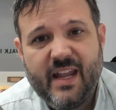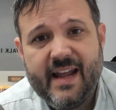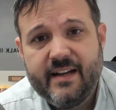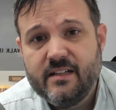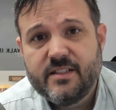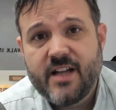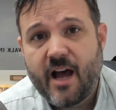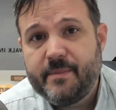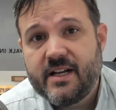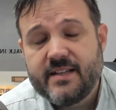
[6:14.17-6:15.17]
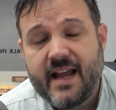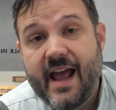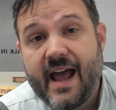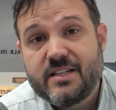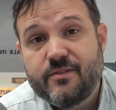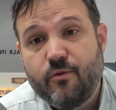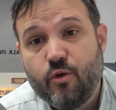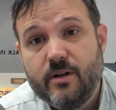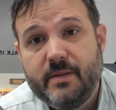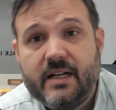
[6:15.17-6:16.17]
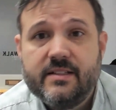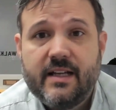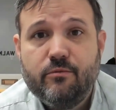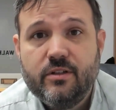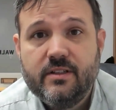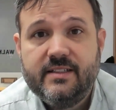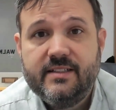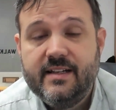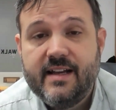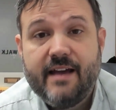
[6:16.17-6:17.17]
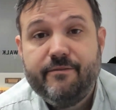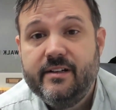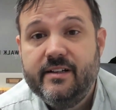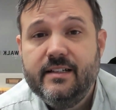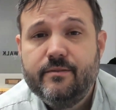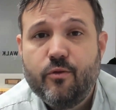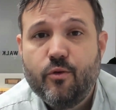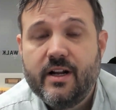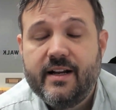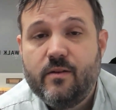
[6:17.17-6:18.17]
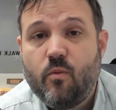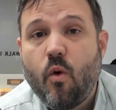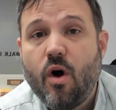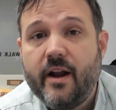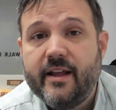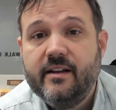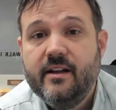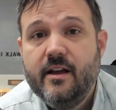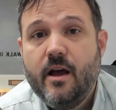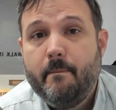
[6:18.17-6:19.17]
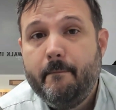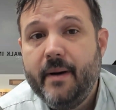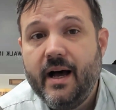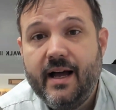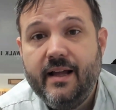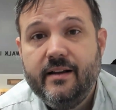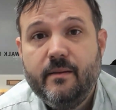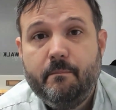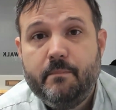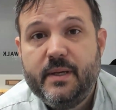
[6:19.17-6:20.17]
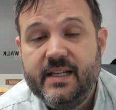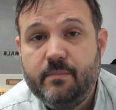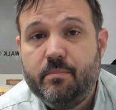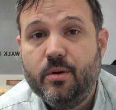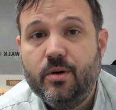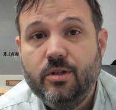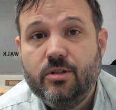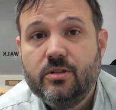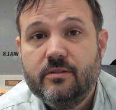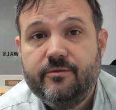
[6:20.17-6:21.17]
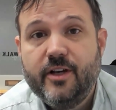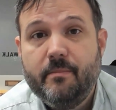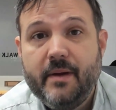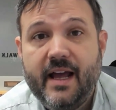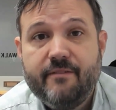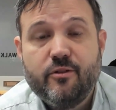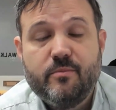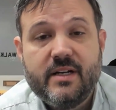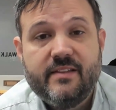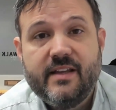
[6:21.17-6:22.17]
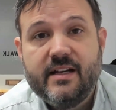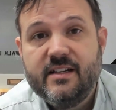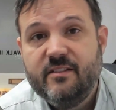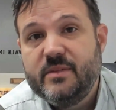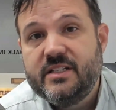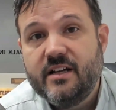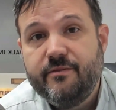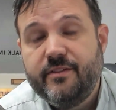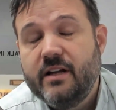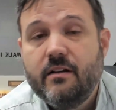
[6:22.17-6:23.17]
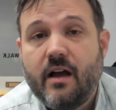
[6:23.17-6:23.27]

And it's not because I asked for it, because I really didn't have a need for it. I didn't want it. But people felt bad for me, and they'd give me stuff, and